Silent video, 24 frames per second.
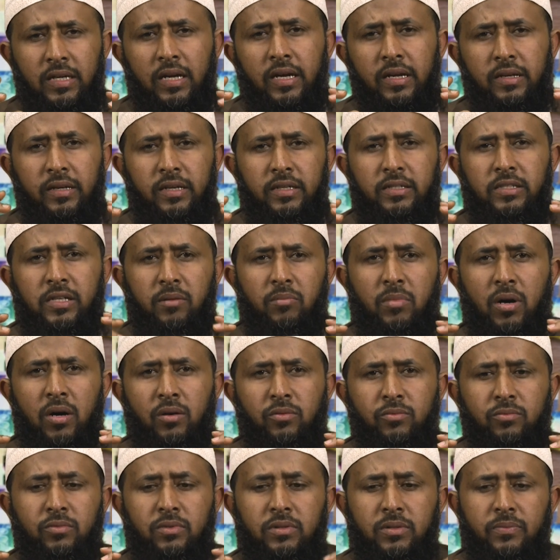a net
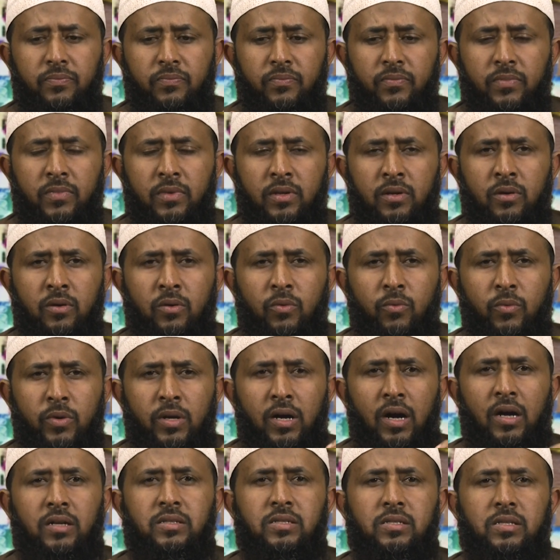amount, we
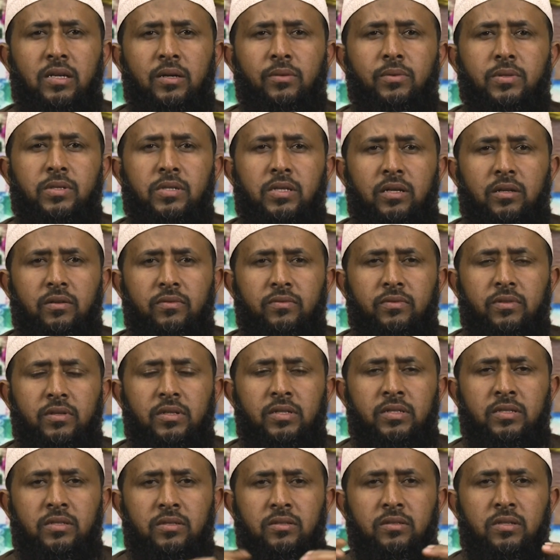ask ourselves,
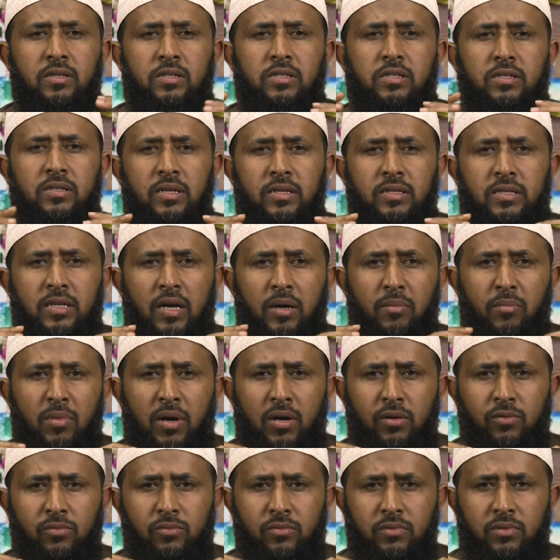is this net
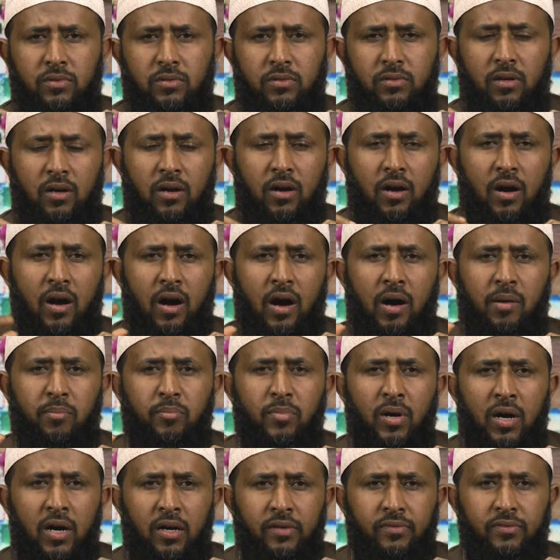amount
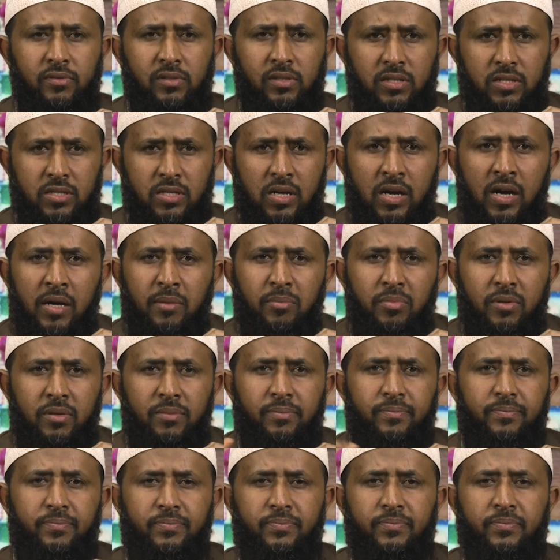above nisab
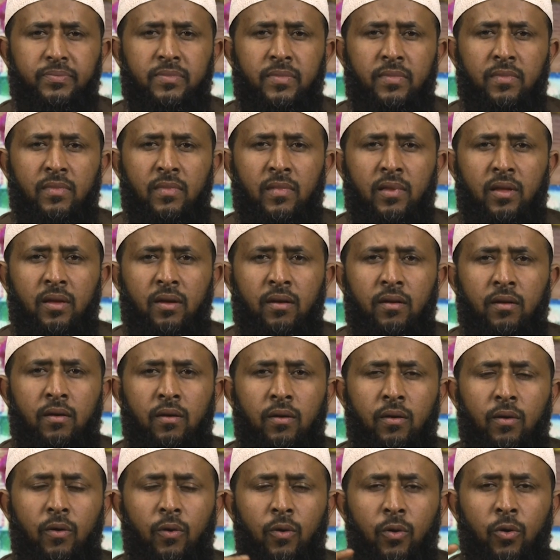
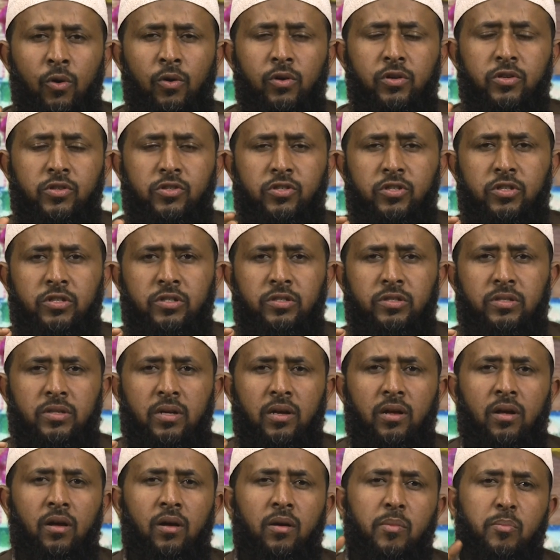or is it
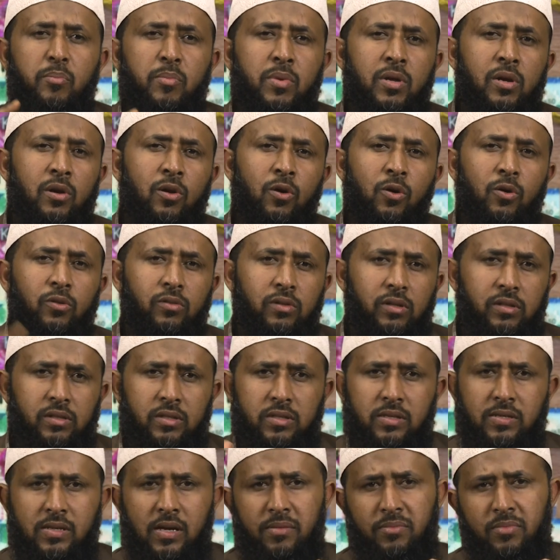below the
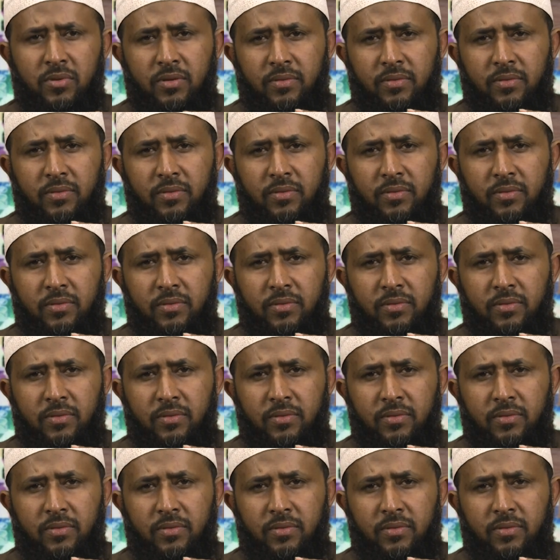nisab?